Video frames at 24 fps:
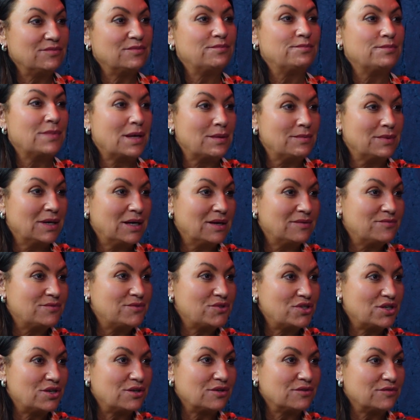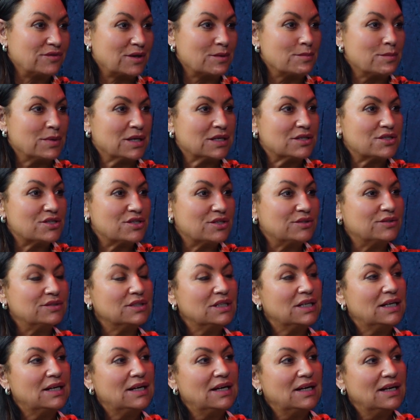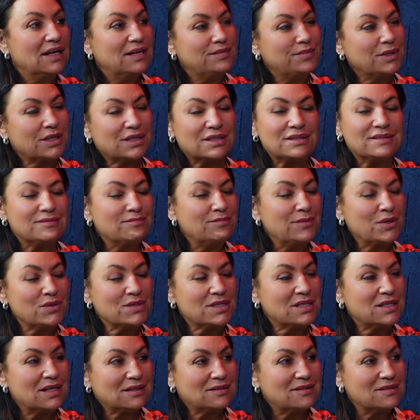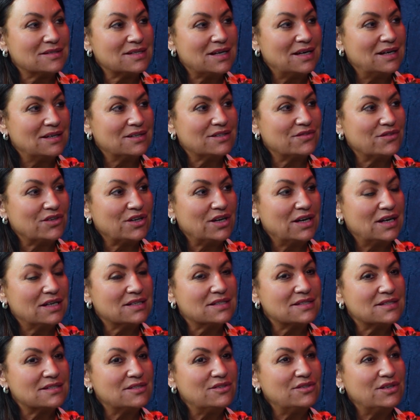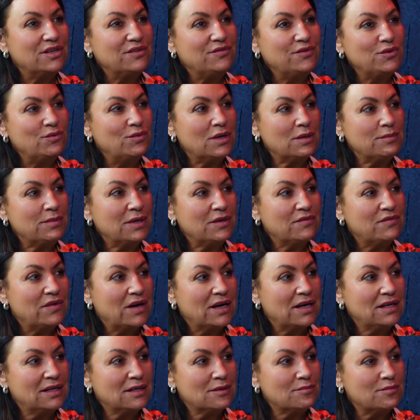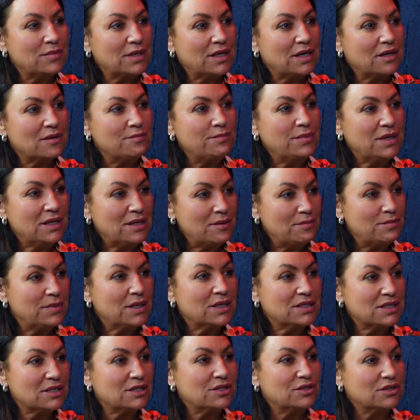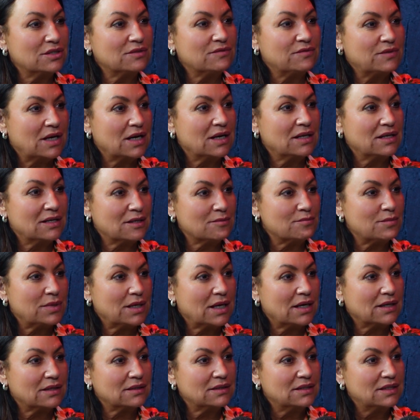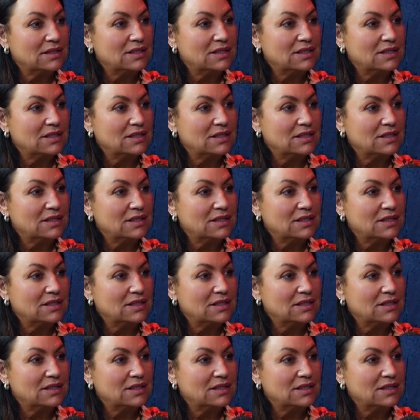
maybe I have geography a bit, but most of that goes out of your head. So if you want to be a violin player, be a bloody good violin player.